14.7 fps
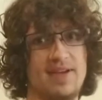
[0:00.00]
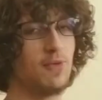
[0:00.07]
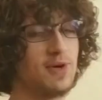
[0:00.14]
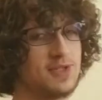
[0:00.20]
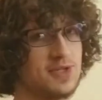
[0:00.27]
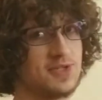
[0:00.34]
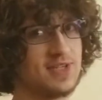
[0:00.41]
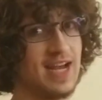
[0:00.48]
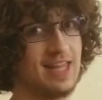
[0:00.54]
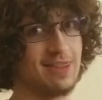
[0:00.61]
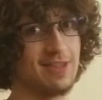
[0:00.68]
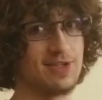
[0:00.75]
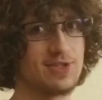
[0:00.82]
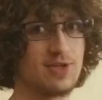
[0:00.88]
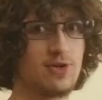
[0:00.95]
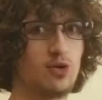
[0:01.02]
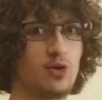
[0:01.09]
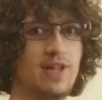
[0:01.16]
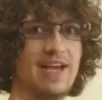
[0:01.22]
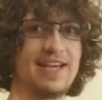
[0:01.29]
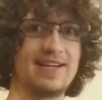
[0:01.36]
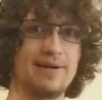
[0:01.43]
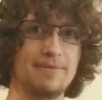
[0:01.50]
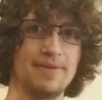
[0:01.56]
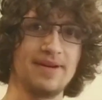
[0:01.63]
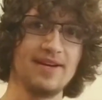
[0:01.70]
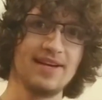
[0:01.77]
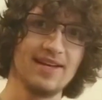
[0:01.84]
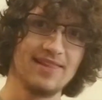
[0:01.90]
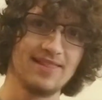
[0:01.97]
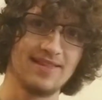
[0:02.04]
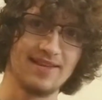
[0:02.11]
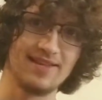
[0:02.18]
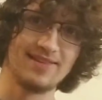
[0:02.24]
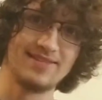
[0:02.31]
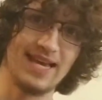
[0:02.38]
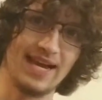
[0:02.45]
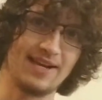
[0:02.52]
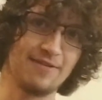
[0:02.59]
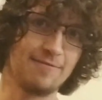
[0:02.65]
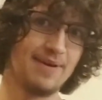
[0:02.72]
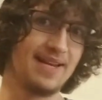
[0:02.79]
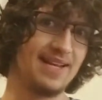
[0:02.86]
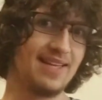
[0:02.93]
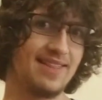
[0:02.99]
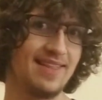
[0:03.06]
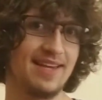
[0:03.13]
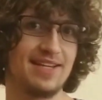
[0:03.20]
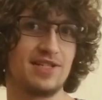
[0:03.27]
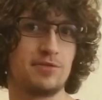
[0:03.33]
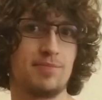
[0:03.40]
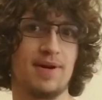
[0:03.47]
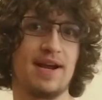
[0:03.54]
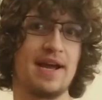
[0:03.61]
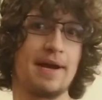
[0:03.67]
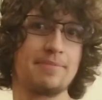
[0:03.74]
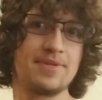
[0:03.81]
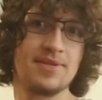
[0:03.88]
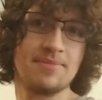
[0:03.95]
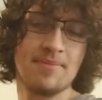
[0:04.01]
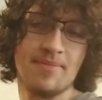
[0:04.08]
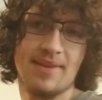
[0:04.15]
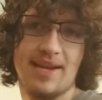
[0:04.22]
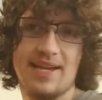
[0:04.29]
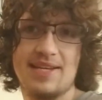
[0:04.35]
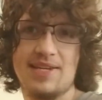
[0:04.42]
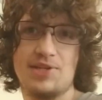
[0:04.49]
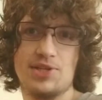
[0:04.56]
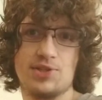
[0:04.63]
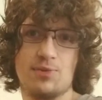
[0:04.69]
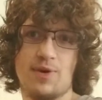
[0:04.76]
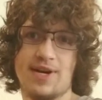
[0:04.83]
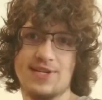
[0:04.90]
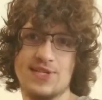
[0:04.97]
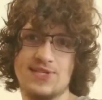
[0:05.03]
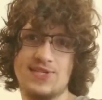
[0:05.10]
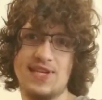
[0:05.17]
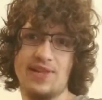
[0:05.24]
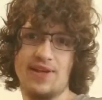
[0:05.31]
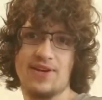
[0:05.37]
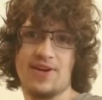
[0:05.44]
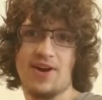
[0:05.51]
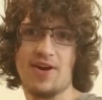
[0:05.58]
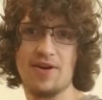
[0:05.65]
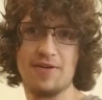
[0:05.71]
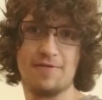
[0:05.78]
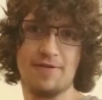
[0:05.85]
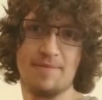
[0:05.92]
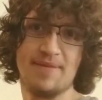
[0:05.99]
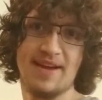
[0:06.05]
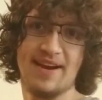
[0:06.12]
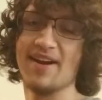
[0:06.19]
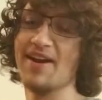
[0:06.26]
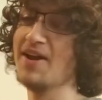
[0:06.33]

The wizard's got this cool item, the deck of many things perhaps, and you just want to steal a card from there.